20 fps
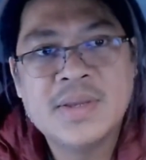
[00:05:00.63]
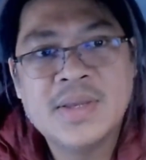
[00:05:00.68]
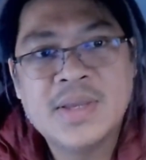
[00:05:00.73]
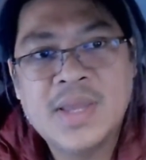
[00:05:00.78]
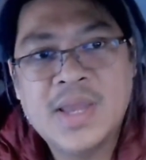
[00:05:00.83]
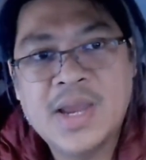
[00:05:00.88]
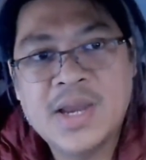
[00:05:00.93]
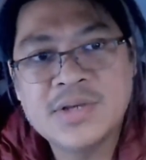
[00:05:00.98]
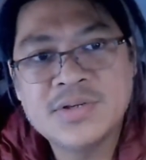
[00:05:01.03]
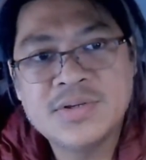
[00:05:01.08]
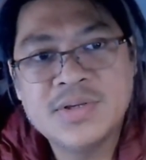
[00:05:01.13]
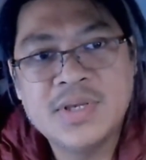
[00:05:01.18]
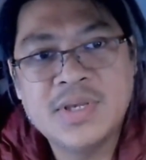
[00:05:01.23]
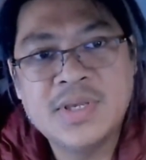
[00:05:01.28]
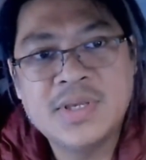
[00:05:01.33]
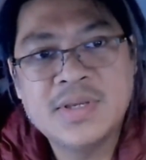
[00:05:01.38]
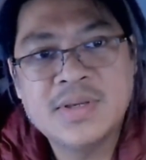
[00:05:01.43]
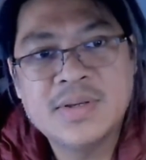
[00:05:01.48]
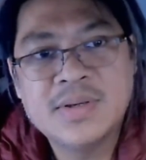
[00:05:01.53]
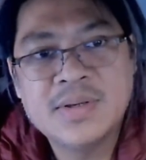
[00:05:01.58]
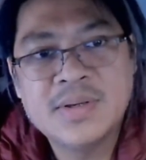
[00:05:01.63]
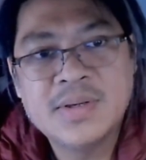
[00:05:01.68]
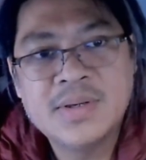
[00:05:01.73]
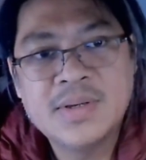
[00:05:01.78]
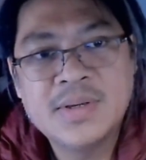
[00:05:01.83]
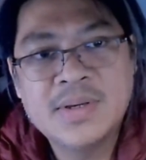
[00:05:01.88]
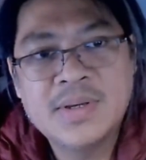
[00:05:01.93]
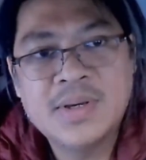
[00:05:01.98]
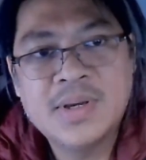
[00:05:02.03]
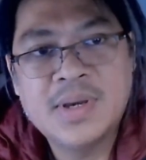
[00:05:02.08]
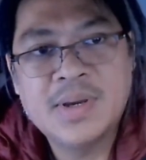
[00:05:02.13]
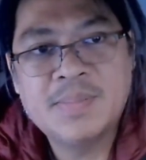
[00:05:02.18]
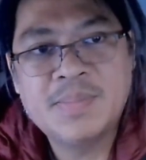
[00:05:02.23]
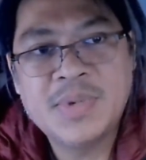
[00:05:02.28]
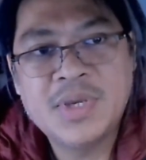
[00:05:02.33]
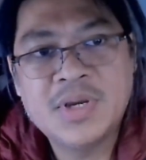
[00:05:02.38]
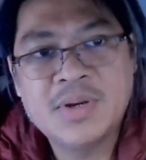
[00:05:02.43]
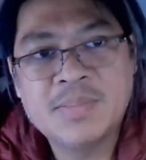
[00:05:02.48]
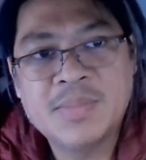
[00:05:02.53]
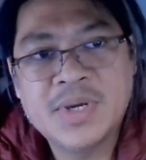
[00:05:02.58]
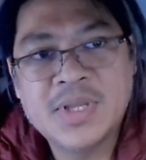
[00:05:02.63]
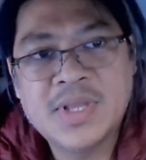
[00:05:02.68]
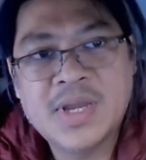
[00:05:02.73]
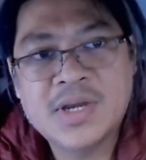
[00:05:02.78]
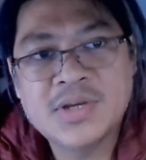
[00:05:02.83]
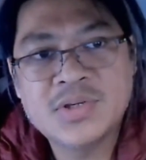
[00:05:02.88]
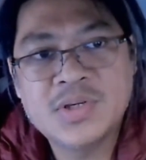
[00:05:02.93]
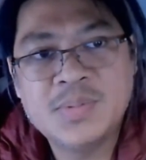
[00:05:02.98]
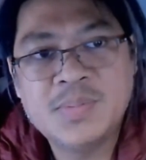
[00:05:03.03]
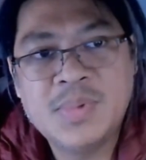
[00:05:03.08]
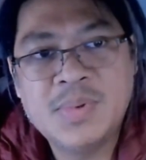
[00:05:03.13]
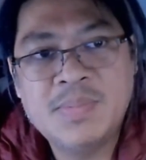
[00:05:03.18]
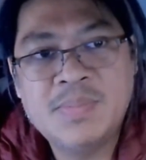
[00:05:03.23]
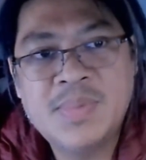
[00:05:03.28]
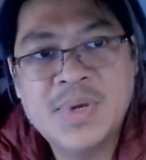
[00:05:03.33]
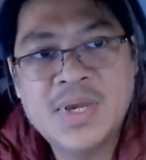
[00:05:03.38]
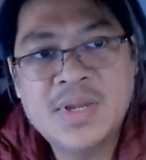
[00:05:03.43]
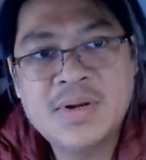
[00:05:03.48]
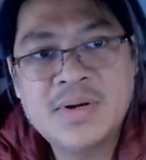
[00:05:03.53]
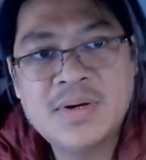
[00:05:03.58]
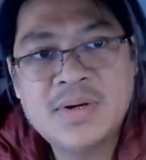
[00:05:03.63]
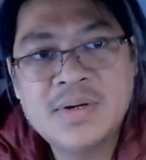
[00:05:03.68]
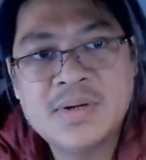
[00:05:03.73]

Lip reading: Actually, up here might actually be better.